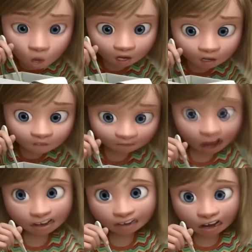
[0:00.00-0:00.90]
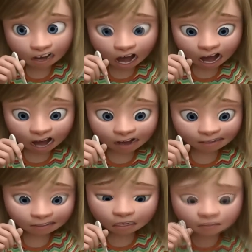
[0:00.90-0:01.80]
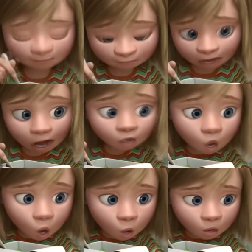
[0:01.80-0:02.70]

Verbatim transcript: It was fine, I guess. I don't